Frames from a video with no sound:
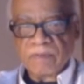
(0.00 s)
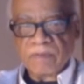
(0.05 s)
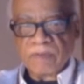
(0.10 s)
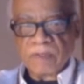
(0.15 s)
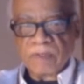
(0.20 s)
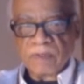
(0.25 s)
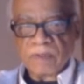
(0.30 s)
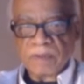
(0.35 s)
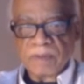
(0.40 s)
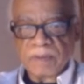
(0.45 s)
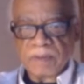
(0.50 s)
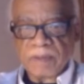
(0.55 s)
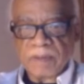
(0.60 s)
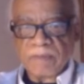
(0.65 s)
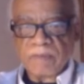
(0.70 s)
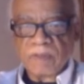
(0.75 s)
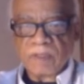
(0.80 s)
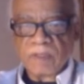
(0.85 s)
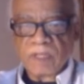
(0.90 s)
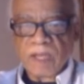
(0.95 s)
filter
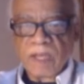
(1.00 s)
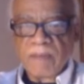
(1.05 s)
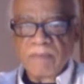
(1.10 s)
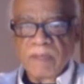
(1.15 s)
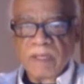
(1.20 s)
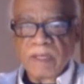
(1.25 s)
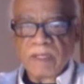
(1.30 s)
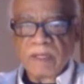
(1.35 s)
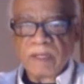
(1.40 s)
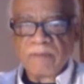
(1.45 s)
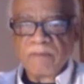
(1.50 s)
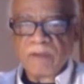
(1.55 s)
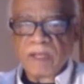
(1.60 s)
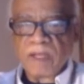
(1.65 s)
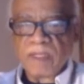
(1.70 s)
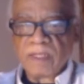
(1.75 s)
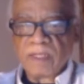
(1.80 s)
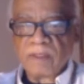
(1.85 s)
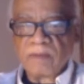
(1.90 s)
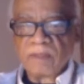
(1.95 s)
of your timeline I
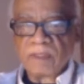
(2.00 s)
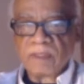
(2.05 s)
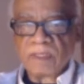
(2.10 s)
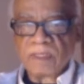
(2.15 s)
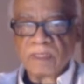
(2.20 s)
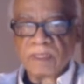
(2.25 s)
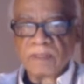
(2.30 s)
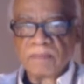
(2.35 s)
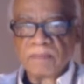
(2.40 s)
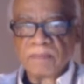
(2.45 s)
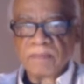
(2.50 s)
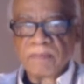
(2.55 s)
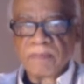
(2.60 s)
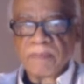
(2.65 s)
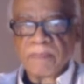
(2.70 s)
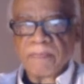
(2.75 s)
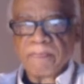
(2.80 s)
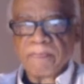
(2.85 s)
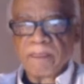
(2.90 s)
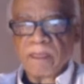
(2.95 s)
find interesting
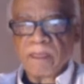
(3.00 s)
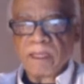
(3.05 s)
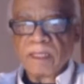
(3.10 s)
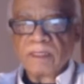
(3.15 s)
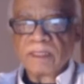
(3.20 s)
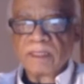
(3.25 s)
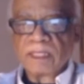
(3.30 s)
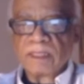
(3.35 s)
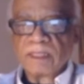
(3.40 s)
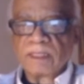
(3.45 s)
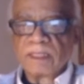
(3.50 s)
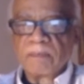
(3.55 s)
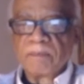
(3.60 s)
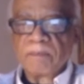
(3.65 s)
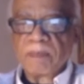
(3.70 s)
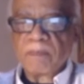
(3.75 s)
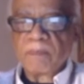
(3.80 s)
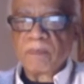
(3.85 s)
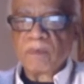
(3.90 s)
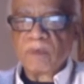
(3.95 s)
is that
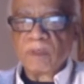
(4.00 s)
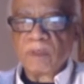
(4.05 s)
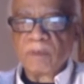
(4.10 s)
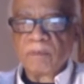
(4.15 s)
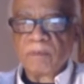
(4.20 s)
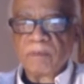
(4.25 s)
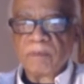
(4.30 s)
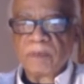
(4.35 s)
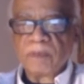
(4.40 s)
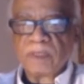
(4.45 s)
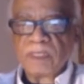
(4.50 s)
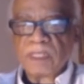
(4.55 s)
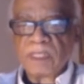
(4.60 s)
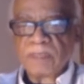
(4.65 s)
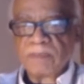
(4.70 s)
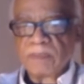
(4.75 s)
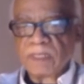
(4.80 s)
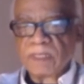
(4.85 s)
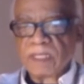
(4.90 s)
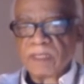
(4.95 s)
some people will see
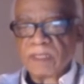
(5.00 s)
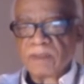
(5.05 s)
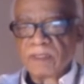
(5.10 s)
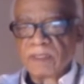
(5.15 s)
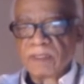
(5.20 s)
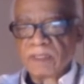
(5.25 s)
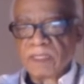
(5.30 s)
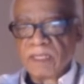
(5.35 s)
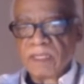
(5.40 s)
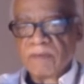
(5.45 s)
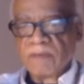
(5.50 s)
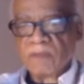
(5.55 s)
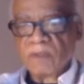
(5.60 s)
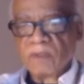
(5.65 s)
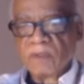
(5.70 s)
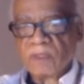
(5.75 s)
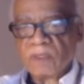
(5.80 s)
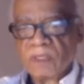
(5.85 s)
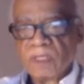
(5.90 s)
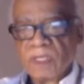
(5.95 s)
themselves as
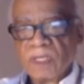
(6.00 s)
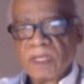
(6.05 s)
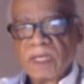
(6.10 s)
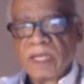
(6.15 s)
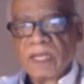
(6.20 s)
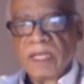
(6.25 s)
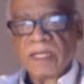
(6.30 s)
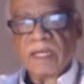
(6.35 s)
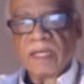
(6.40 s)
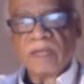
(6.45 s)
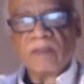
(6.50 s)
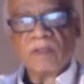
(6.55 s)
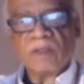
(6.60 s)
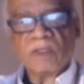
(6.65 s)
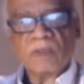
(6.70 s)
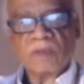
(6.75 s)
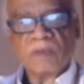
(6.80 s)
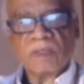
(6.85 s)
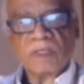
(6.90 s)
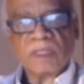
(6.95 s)
givers and
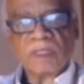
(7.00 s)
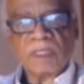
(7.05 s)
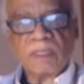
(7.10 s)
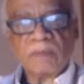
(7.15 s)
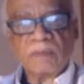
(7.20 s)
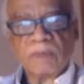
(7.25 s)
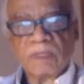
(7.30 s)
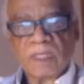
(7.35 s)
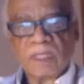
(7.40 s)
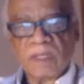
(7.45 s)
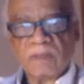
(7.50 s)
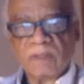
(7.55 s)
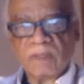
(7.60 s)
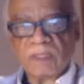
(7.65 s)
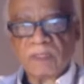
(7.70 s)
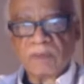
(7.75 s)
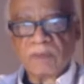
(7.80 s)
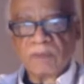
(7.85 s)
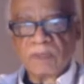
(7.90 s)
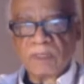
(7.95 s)
others will see themselves
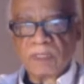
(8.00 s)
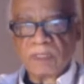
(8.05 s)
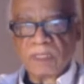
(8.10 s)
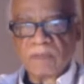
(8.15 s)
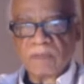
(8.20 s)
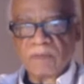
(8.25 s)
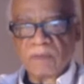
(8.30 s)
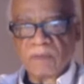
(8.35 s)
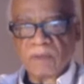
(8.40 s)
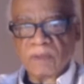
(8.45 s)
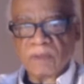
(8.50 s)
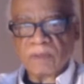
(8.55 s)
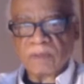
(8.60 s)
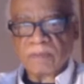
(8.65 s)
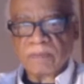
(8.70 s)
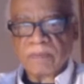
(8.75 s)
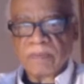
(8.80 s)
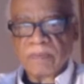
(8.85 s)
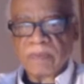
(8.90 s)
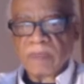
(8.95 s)
as receivers.
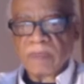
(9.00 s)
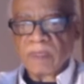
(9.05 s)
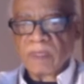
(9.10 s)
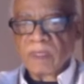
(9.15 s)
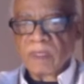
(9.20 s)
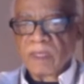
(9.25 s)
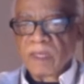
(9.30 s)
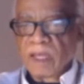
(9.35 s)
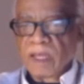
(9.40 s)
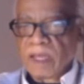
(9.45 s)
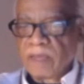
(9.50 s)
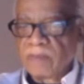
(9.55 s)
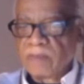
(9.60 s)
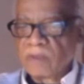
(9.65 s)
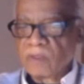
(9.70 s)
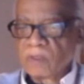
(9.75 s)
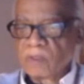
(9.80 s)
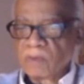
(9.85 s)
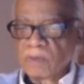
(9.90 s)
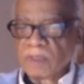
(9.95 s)

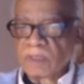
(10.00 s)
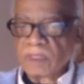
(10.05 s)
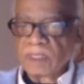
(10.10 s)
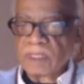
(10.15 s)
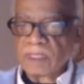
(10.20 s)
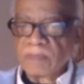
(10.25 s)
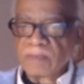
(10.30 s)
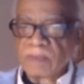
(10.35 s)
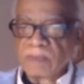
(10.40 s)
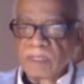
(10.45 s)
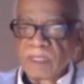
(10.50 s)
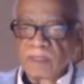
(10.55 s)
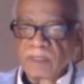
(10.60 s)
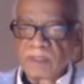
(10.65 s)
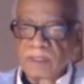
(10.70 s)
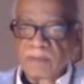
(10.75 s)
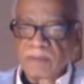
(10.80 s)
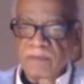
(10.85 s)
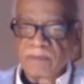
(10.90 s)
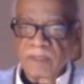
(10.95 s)
Others will see
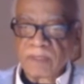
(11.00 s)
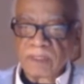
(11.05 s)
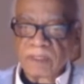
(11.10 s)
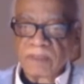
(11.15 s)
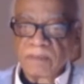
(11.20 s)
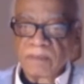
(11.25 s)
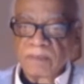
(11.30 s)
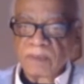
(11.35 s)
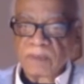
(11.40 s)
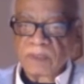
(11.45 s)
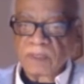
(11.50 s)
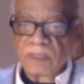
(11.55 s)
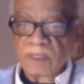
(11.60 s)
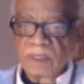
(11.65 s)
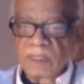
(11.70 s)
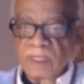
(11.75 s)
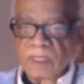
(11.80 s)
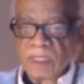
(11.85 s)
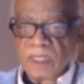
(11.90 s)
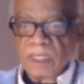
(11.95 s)
themselves as victims,
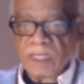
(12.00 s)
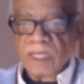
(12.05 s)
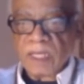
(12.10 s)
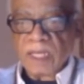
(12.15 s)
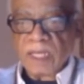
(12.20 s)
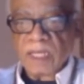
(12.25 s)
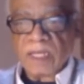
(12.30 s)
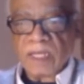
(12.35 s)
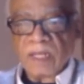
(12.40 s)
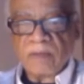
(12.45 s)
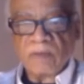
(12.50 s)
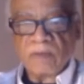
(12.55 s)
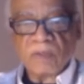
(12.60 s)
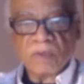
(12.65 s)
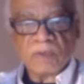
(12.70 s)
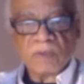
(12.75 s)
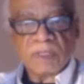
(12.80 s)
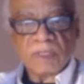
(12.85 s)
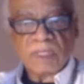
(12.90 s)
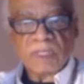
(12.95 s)
and
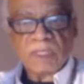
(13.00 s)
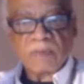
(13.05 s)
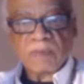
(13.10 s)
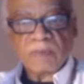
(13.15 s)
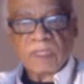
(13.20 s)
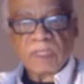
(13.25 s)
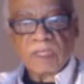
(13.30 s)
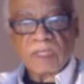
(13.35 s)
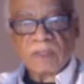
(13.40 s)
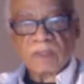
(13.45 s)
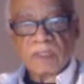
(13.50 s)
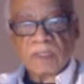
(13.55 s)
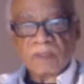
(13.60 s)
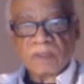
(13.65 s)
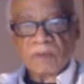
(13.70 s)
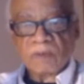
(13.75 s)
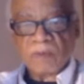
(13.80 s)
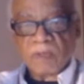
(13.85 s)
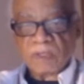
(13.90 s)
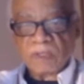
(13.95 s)
others will see themselves
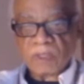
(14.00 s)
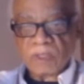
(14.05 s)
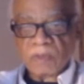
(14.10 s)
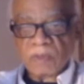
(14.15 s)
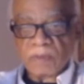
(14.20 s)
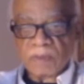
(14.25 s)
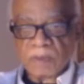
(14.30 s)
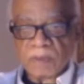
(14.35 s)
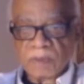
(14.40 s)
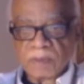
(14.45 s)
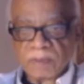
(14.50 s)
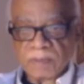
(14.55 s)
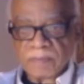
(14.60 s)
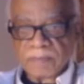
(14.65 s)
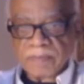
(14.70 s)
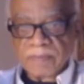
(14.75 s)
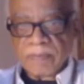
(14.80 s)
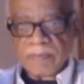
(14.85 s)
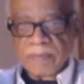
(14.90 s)
as rescuers.